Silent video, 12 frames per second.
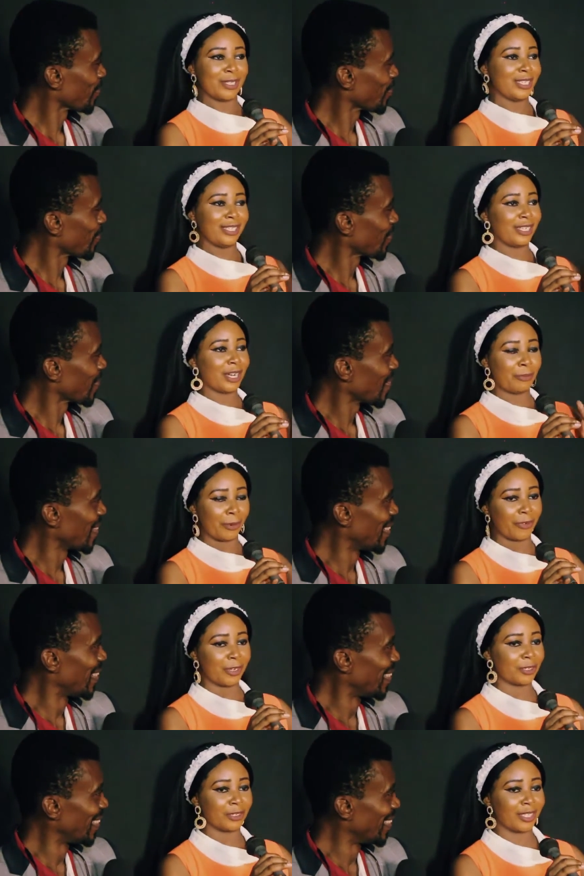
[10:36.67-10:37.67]
Speaker 1: with the legal
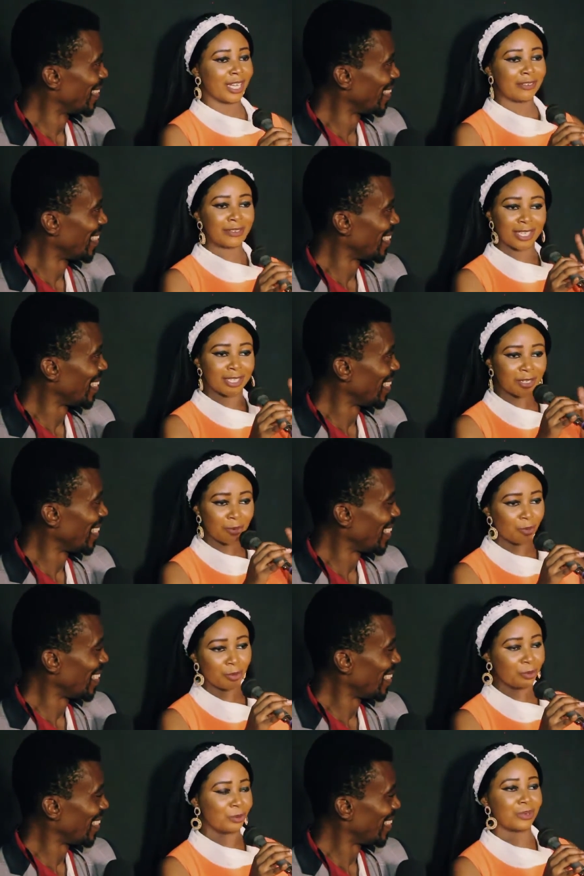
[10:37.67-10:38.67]
profession. They have certain
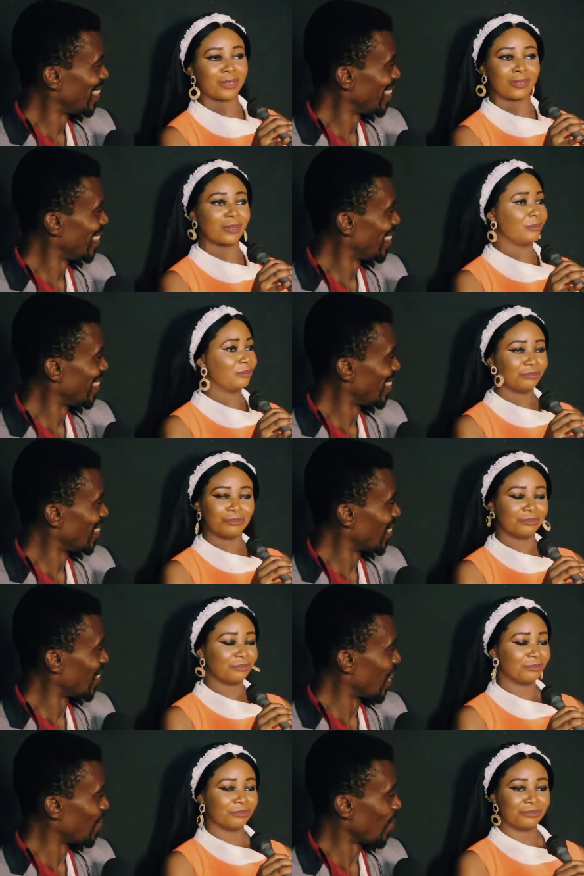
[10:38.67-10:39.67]
rules.
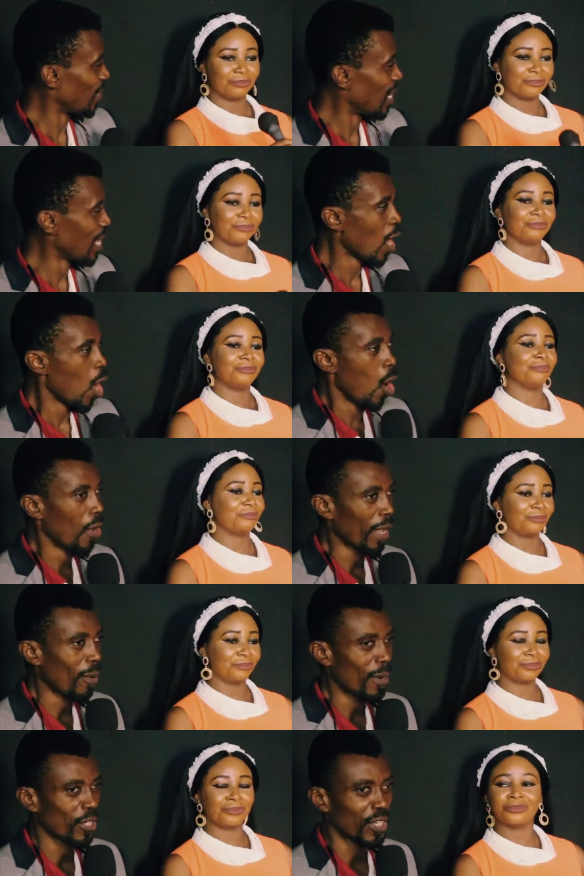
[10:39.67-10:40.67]
Speaker 2: Uh, but the,
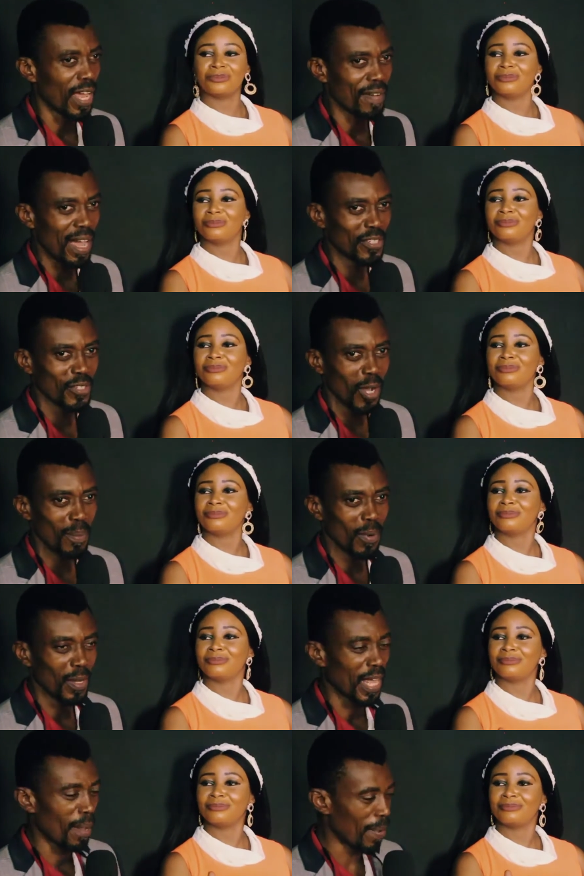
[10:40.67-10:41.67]
okay, we should have had
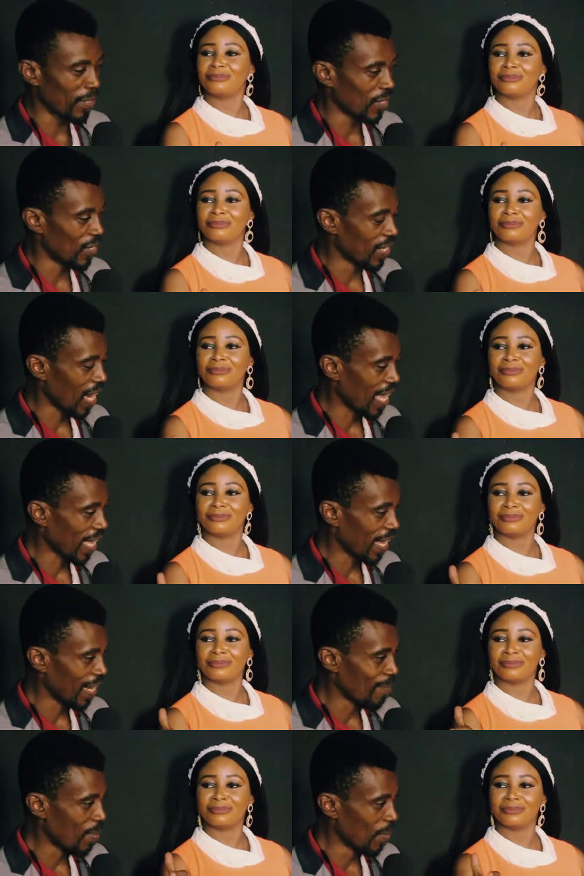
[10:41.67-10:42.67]
some other persons like
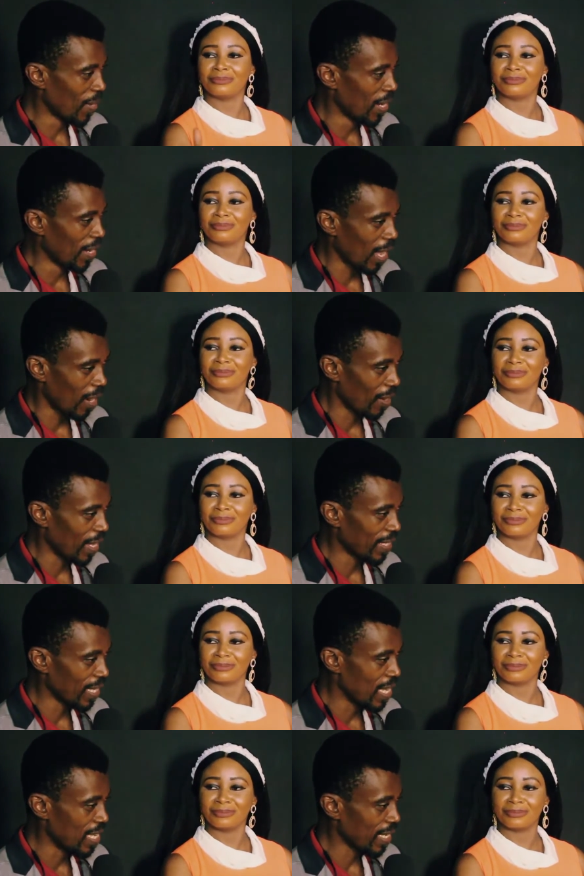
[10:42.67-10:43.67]
uh, people in, uh,
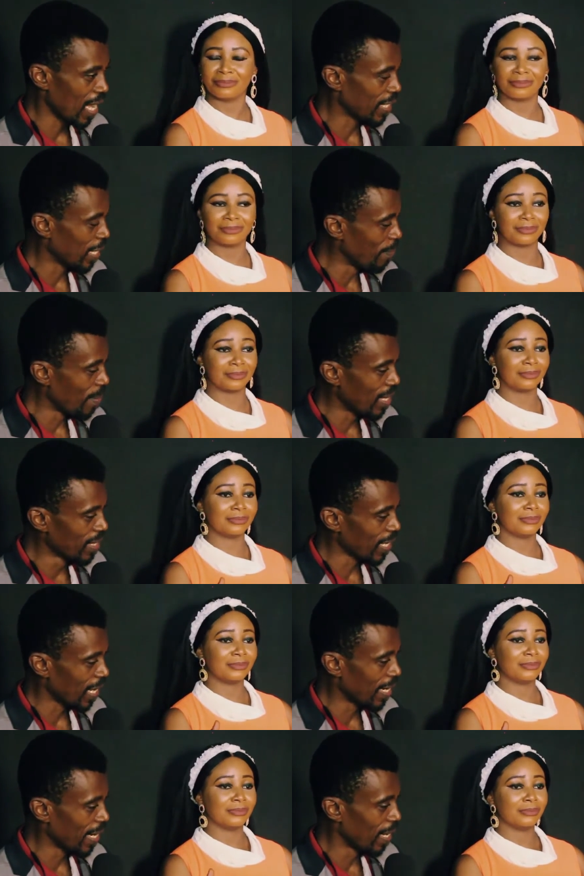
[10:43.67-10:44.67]
in, in,
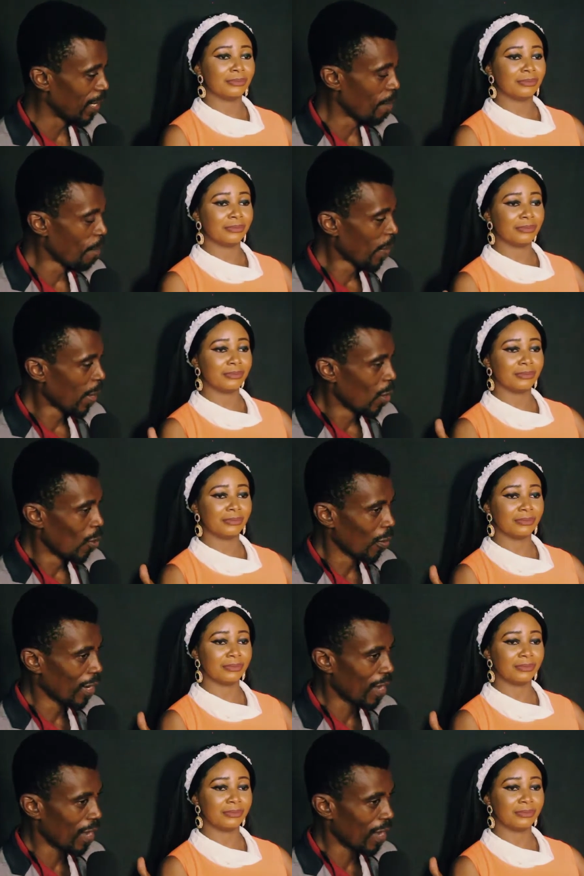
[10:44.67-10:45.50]
attainment, and uh, we